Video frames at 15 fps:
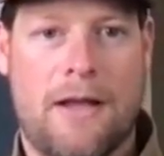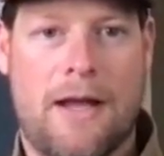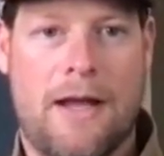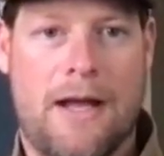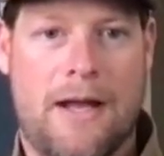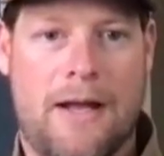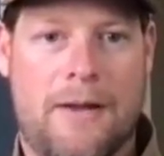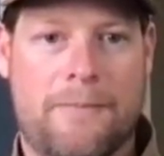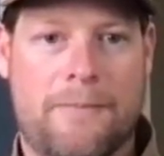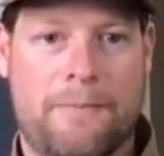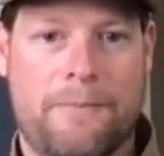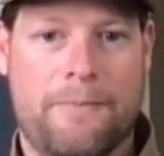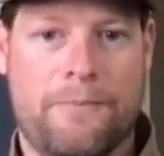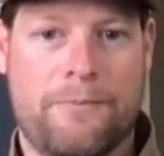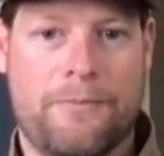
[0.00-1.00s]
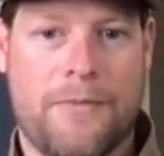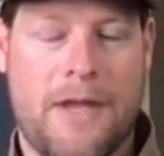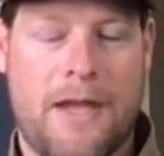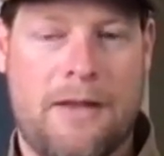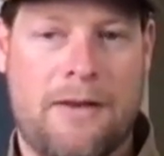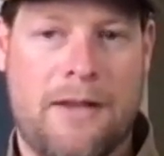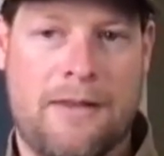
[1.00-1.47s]

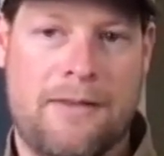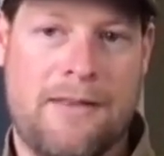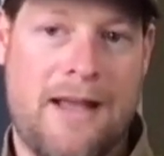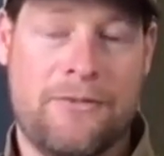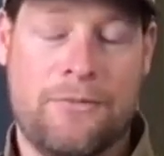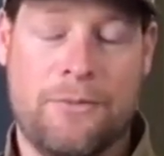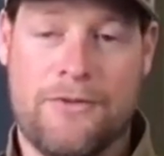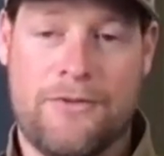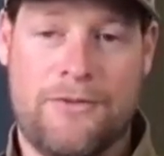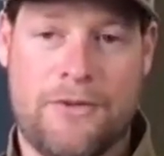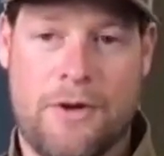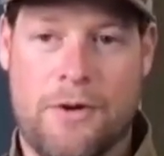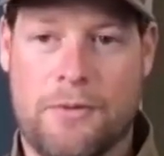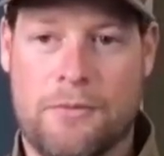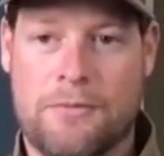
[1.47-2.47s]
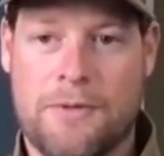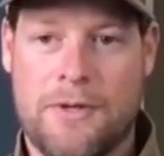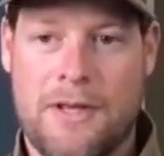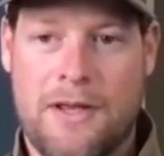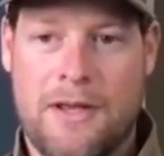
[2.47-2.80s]
And that's what's so